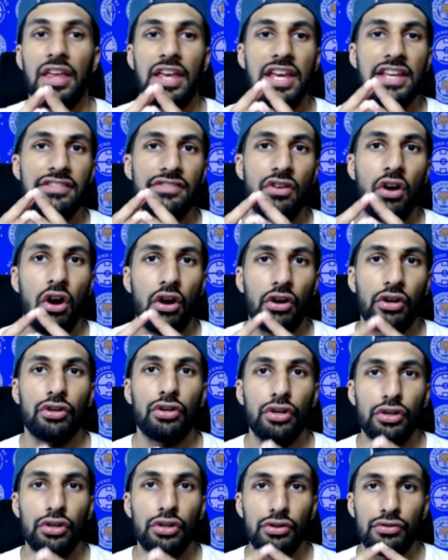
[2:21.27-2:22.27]
he's got a
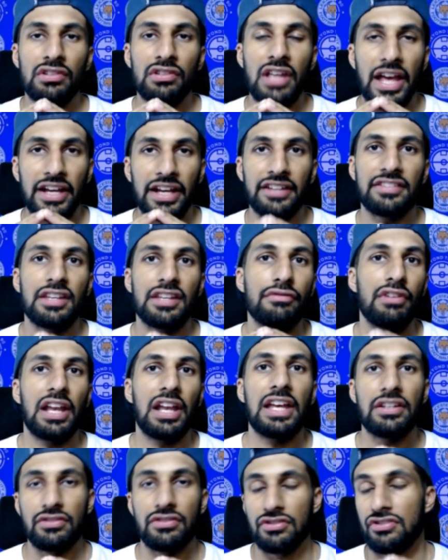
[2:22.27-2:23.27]
good legacy
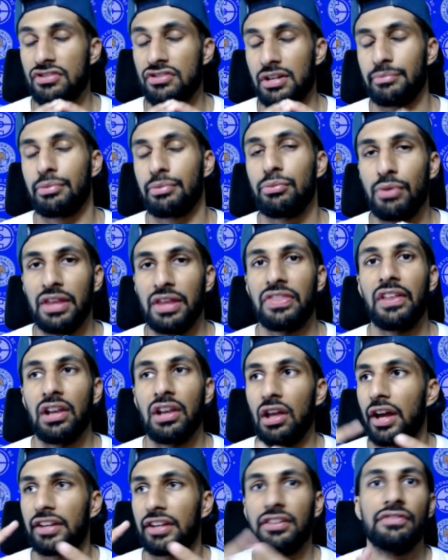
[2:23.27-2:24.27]
relationship with the
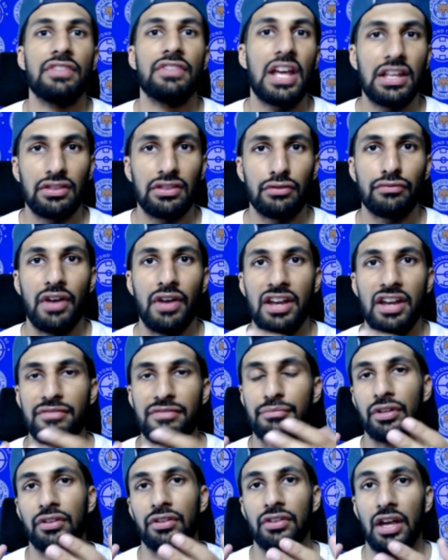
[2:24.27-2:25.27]
likes of Nathan
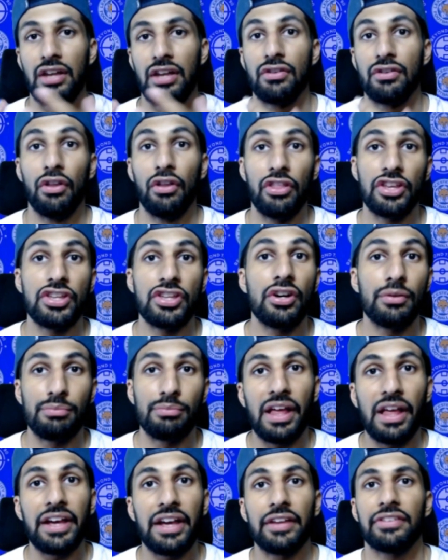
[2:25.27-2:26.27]
Redmond and other young
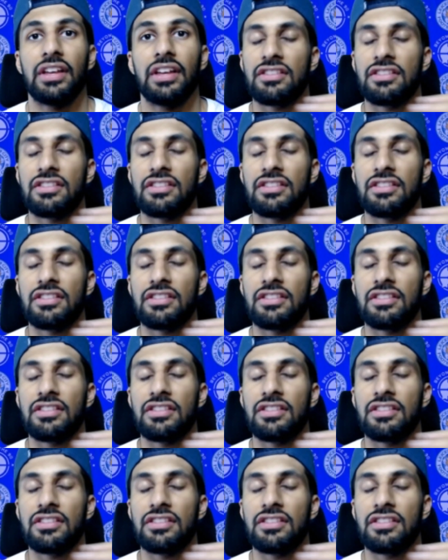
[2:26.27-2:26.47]
players.